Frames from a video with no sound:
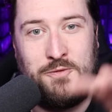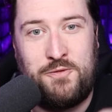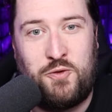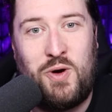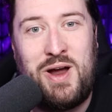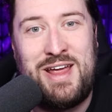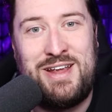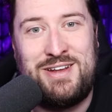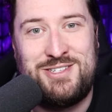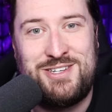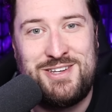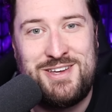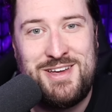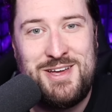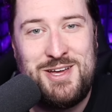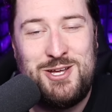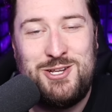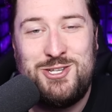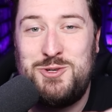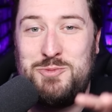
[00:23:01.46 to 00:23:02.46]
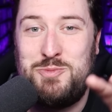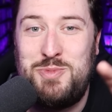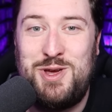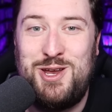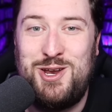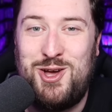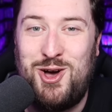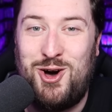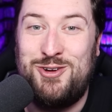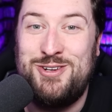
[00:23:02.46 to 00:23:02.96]
Friend to
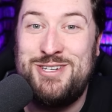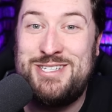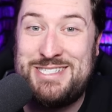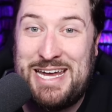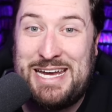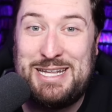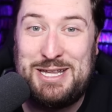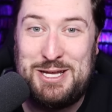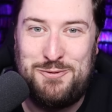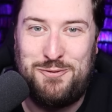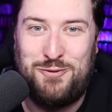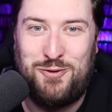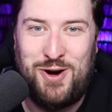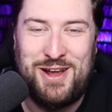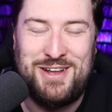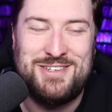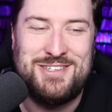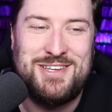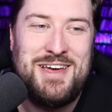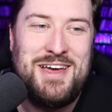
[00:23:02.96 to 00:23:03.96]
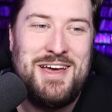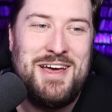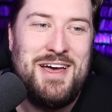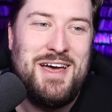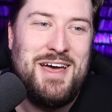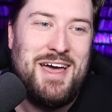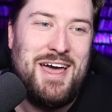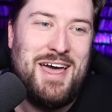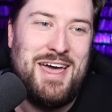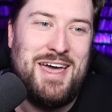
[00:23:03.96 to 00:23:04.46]
being called Deadly Friend.
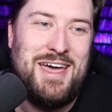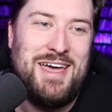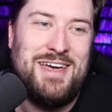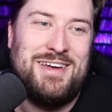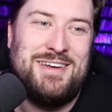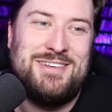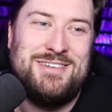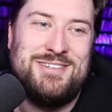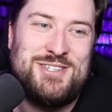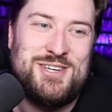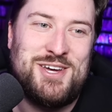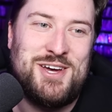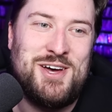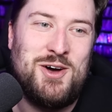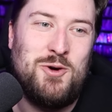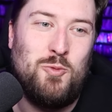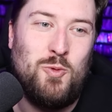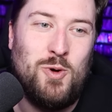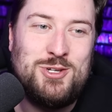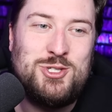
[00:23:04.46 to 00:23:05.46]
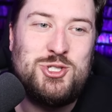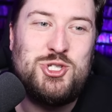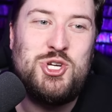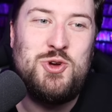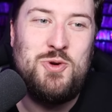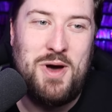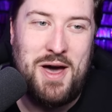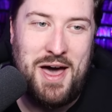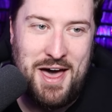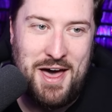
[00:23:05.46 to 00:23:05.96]
And uh, what
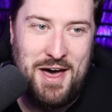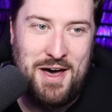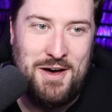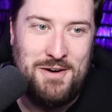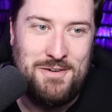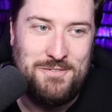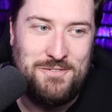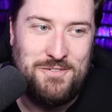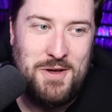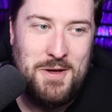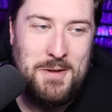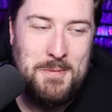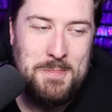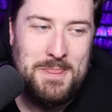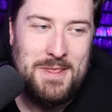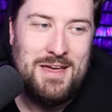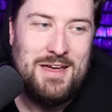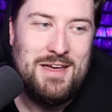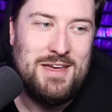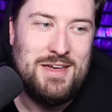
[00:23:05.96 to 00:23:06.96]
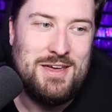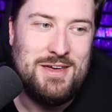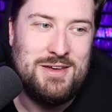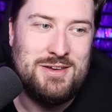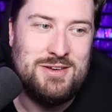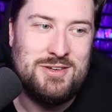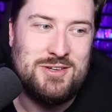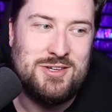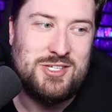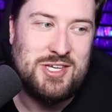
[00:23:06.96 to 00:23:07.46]
you have
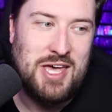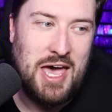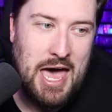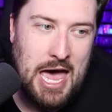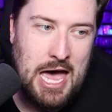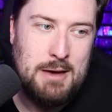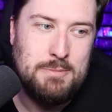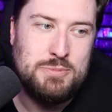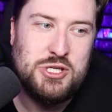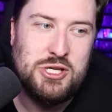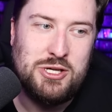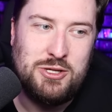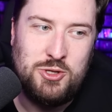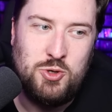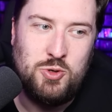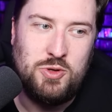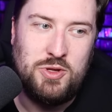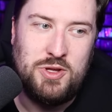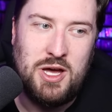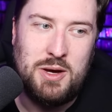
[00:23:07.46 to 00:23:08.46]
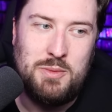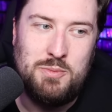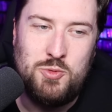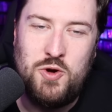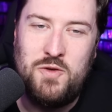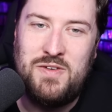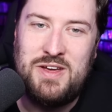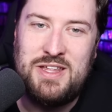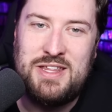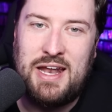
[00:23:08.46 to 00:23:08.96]
is absolutely a
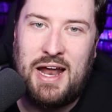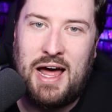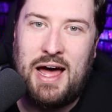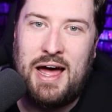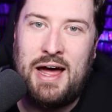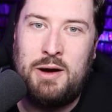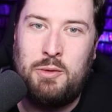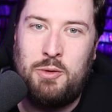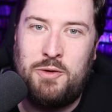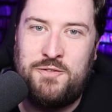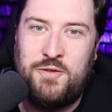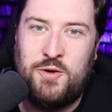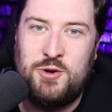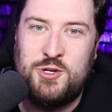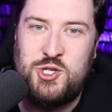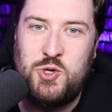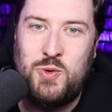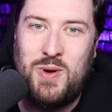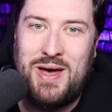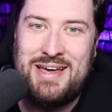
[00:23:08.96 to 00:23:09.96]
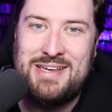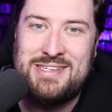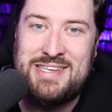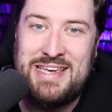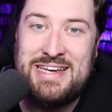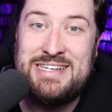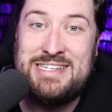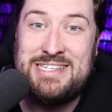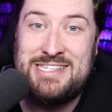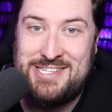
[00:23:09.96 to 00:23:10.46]
movie that I refer to as
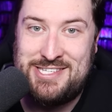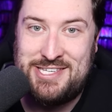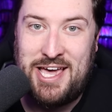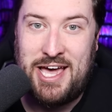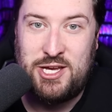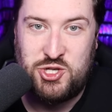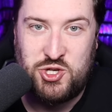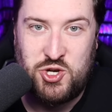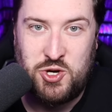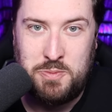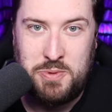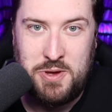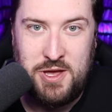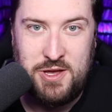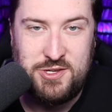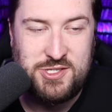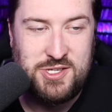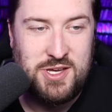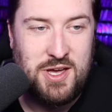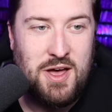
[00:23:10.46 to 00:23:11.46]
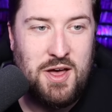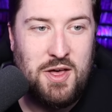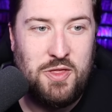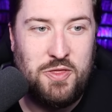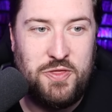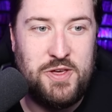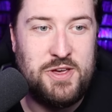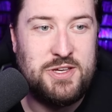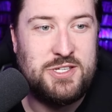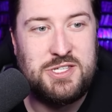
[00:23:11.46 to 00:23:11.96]
a disaster piece.
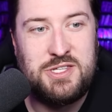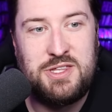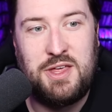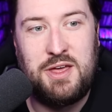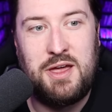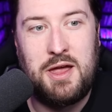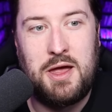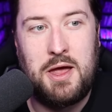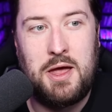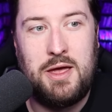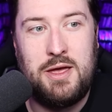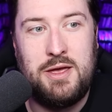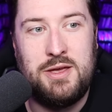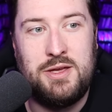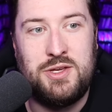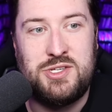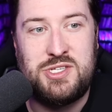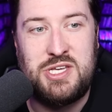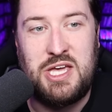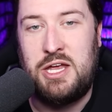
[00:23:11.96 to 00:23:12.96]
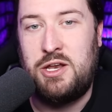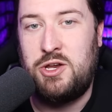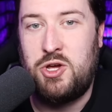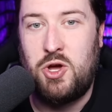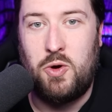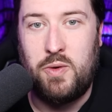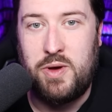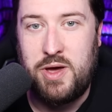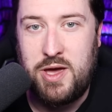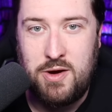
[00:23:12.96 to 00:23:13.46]
This thing is
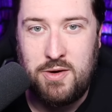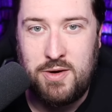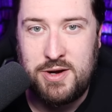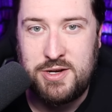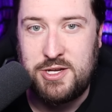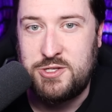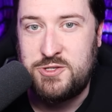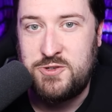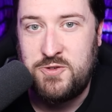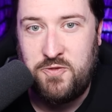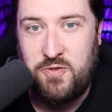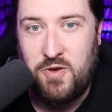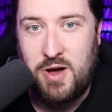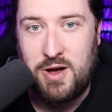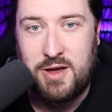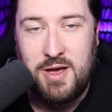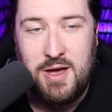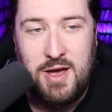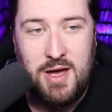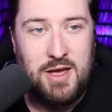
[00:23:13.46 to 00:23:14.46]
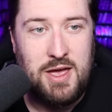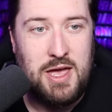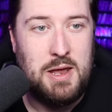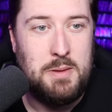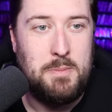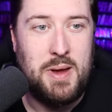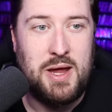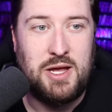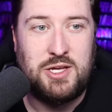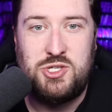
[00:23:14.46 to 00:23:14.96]
incoherent as fuck.
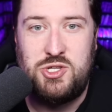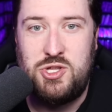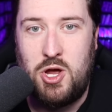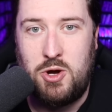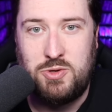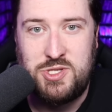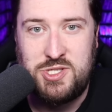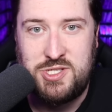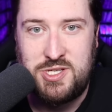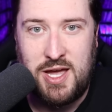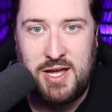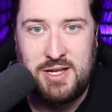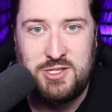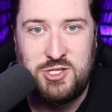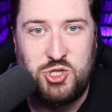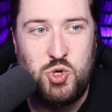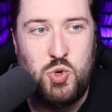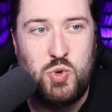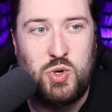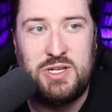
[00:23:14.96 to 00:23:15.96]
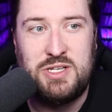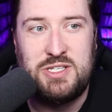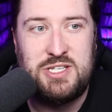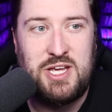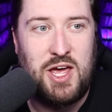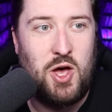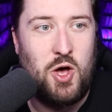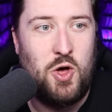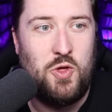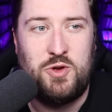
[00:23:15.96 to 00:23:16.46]
It makes no sense. You can
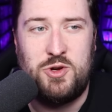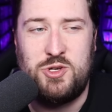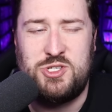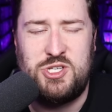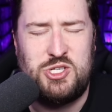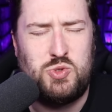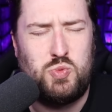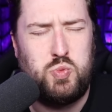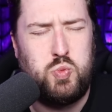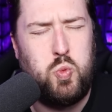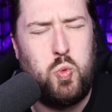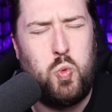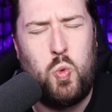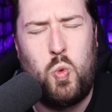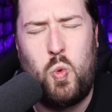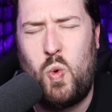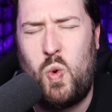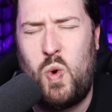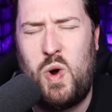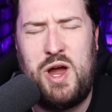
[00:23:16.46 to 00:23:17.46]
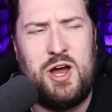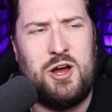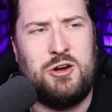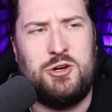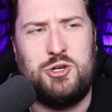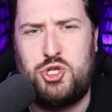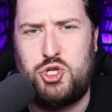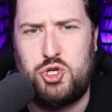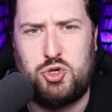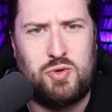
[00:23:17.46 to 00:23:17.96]
tell there's these
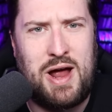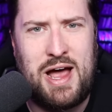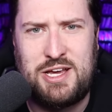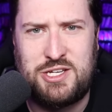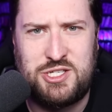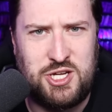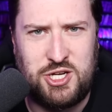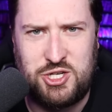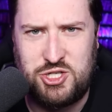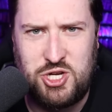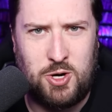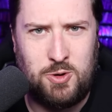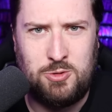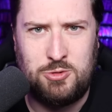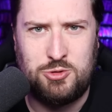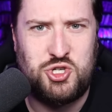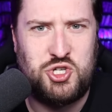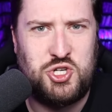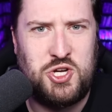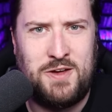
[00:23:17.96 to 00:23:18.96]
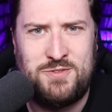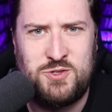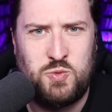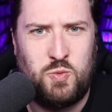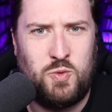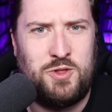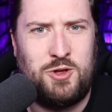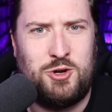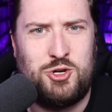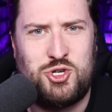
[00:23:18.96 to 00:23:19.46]
weird, drastic tonal shifts
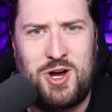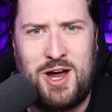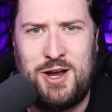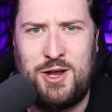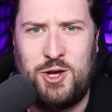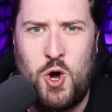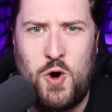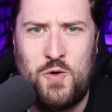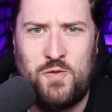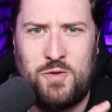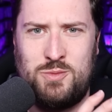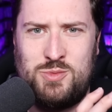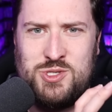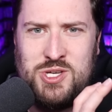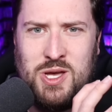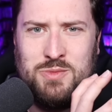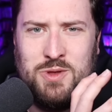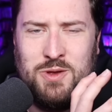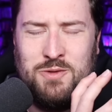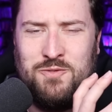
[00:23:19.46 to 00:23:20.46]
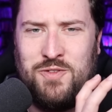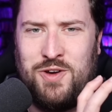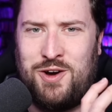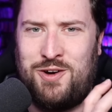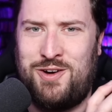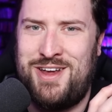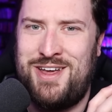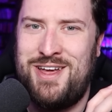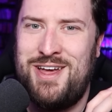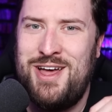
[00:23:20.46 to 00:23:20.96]
where they're trying to go from something
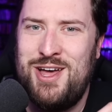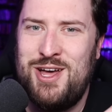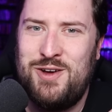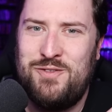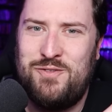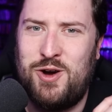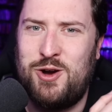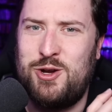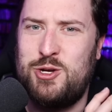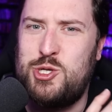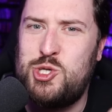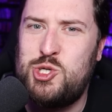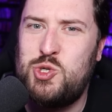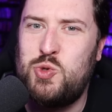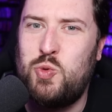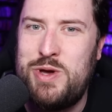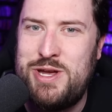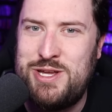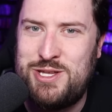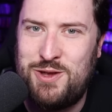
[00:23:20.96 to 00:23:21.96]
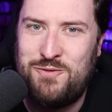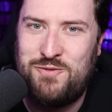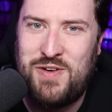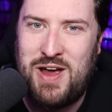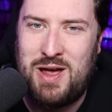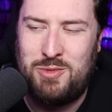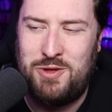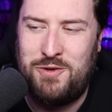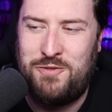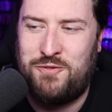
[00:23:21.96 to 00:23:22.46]
very, very sweet and
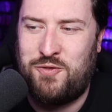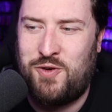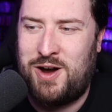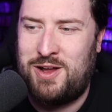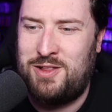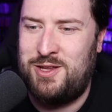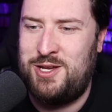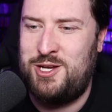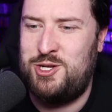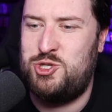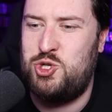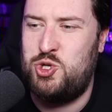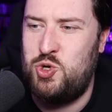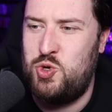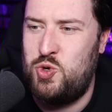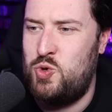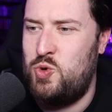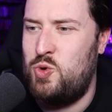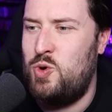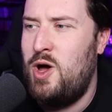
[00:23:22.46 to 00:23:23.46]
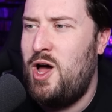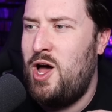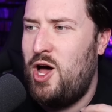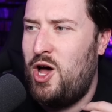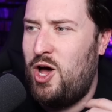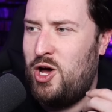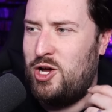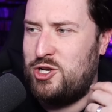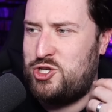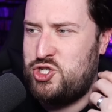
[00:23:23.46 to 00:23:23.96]
family friendly to
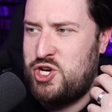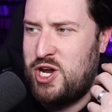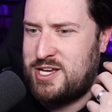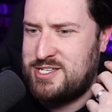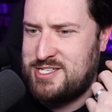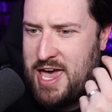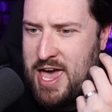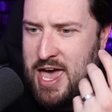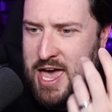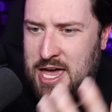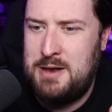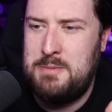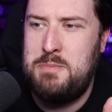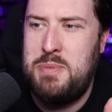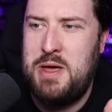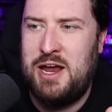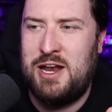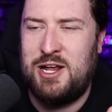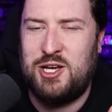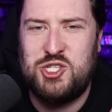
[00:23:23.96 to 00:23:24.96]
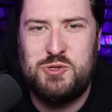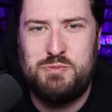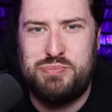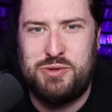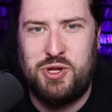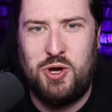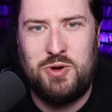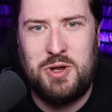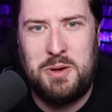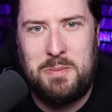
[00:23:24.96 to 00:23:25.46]
a chick's head being
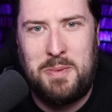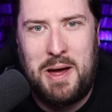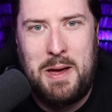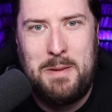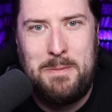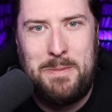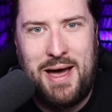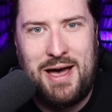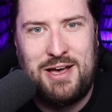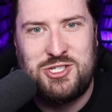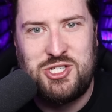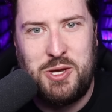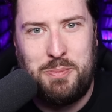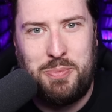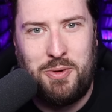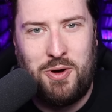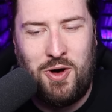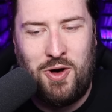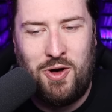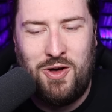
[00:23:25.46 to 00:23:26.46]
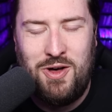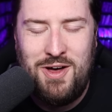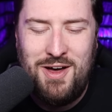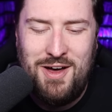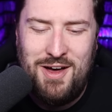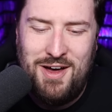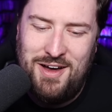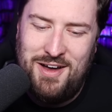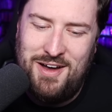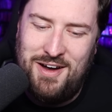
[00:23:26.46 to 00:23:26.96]
exploded by a basketball.
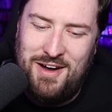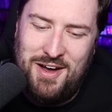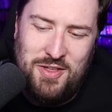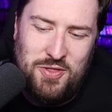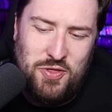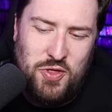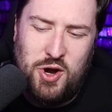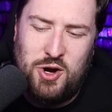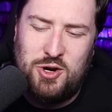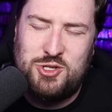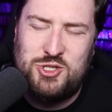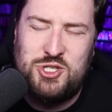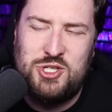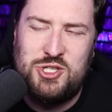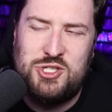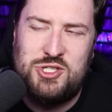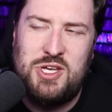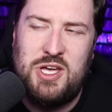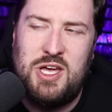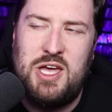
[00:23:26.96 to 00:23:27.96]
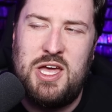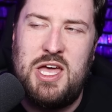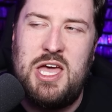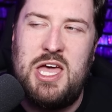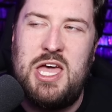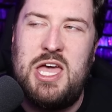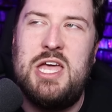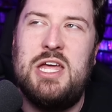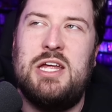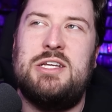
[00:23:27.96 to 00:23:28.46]
Uh, there's just
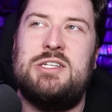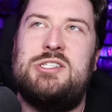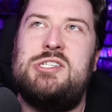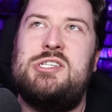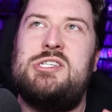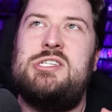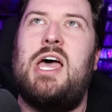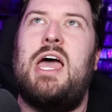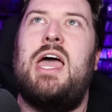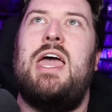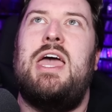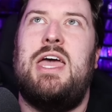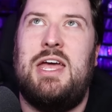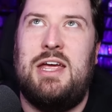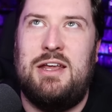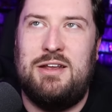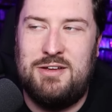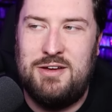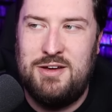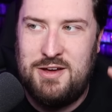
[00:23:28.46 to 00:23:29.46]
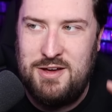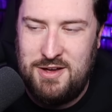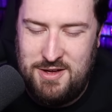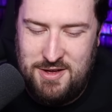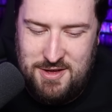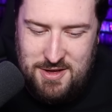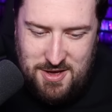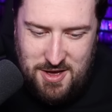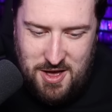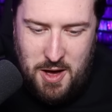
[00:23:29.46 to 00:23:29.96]
insane
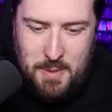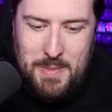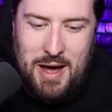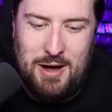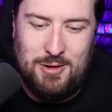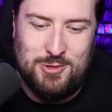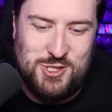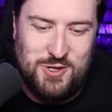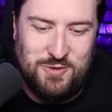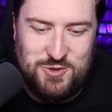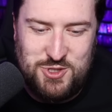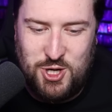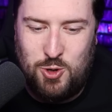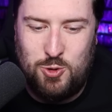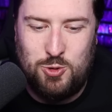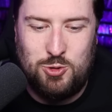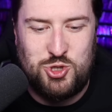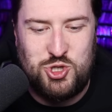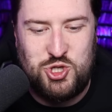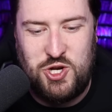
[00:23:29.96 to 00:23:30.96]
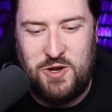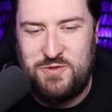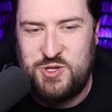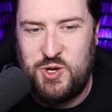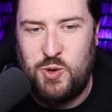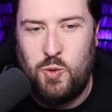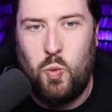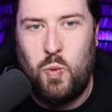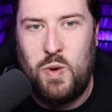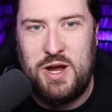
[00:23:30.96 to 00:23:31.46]
amounts of tonal shifts
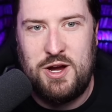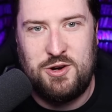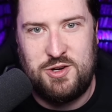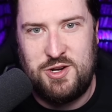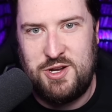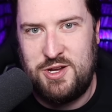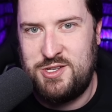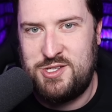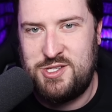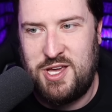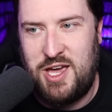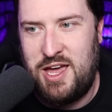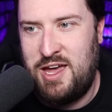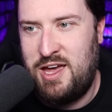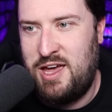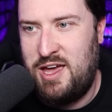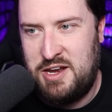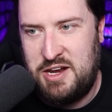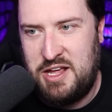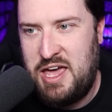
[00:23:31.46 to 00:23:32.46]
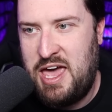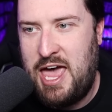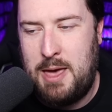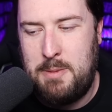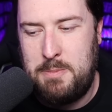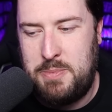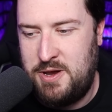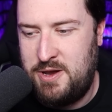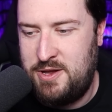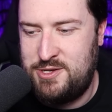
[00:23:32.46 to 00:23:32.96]
and weirdness and, and
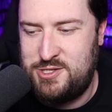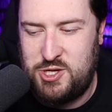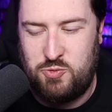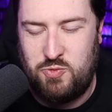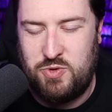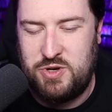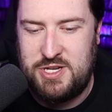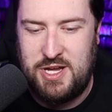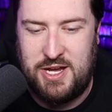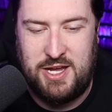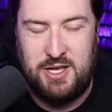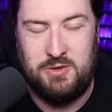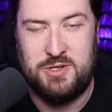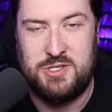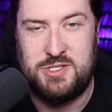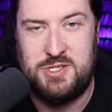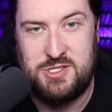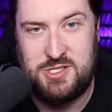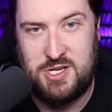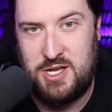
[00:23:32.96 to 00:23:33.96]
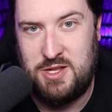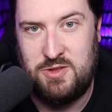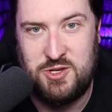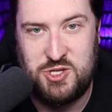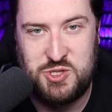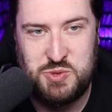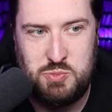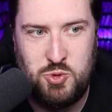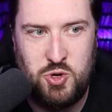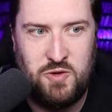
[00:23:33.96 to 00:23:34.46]
campiness and ridiculousness in
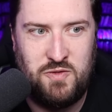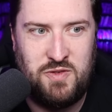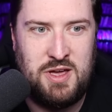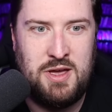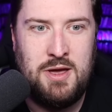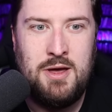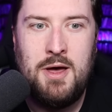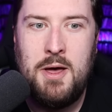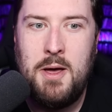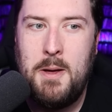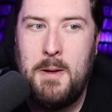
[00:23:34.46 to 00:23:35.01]
this movie